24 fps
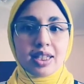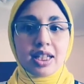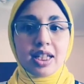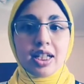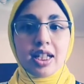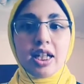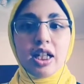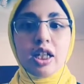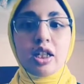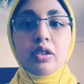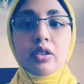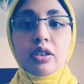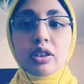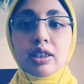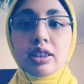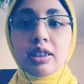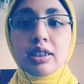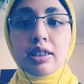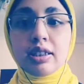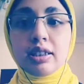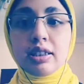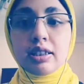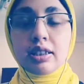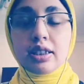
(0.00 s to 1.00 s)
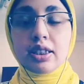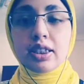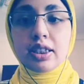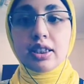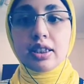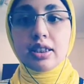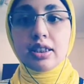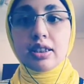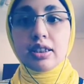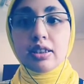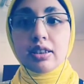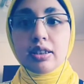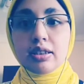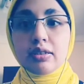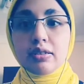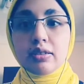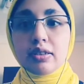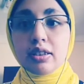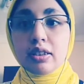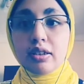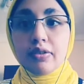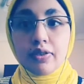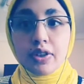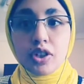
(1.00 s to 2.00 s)
how this
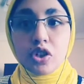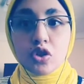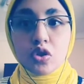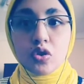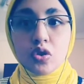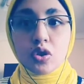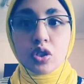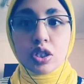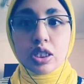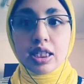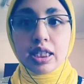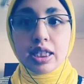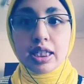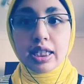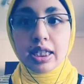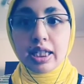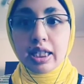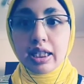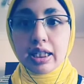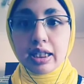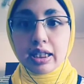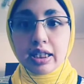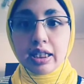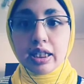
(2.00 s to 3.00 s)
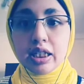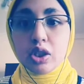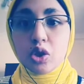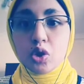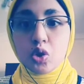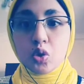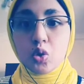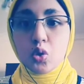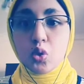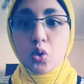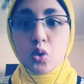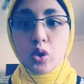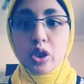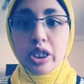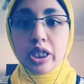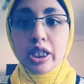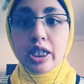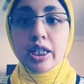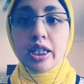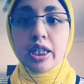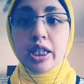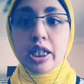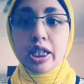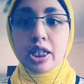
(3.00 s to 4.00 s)
deficiency can lead to
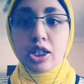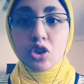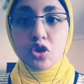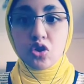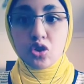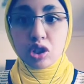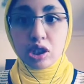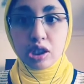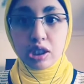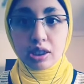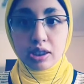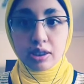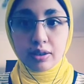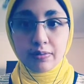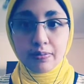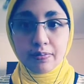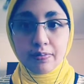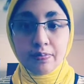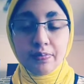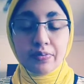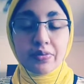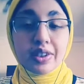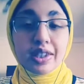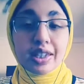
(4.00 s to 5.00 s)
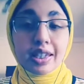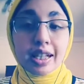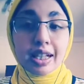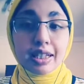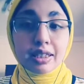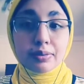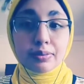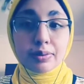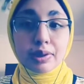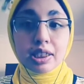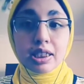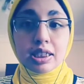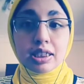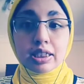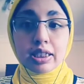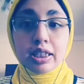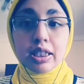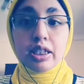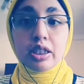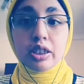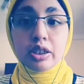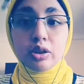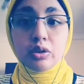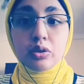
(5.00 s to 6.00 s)
ADHD? Let me
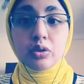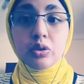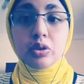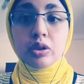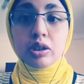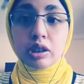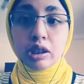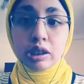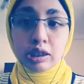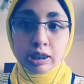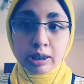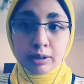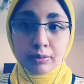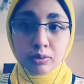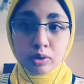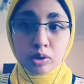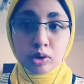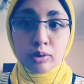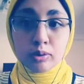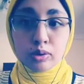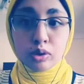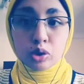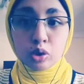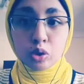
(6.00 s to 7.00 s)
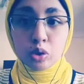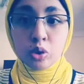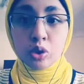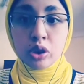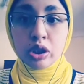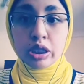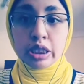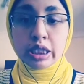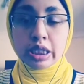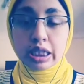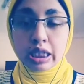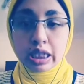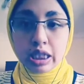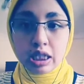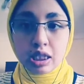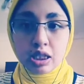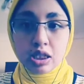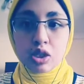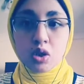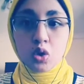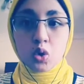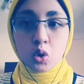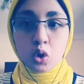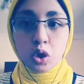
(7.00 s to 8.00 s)
tell you the symptoms so it's easy
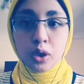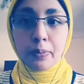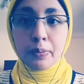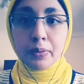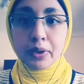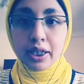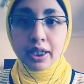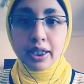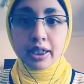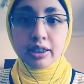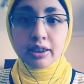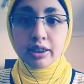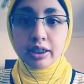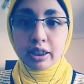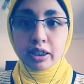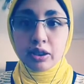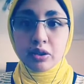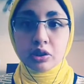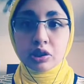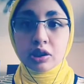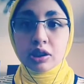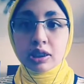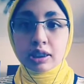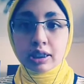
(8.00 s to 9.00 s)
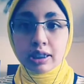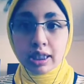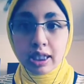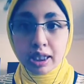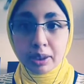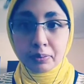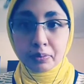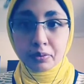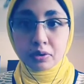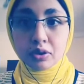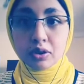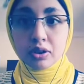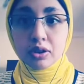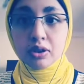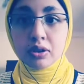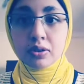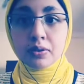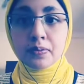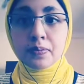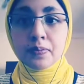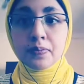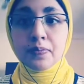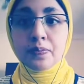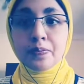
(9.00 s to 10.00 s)
to comprehend how this happened.
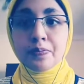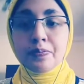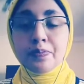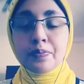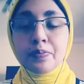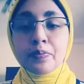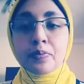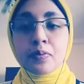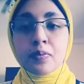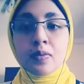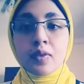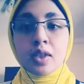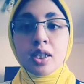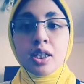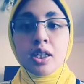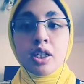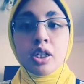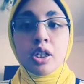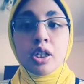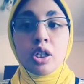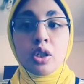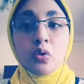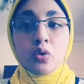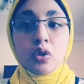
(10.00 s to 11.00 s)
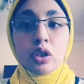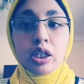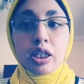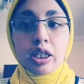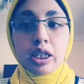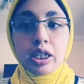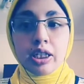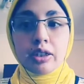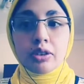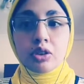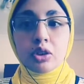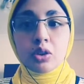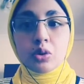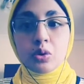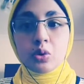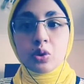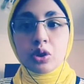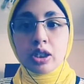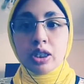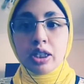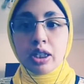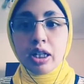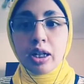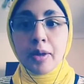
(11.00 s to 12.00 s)
When it comes to
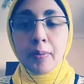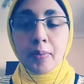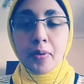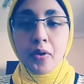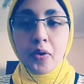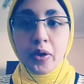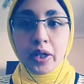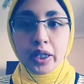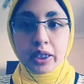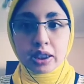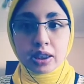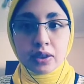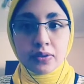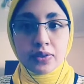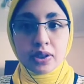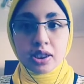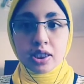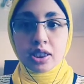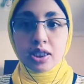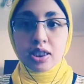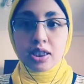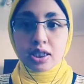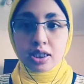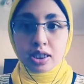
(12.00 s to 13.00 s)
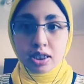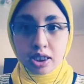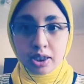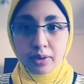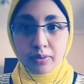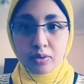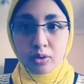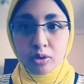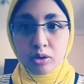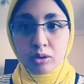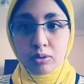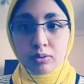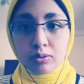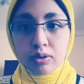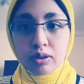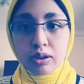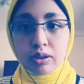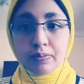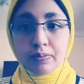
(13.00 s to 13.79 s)
the hyperactivity symptoms,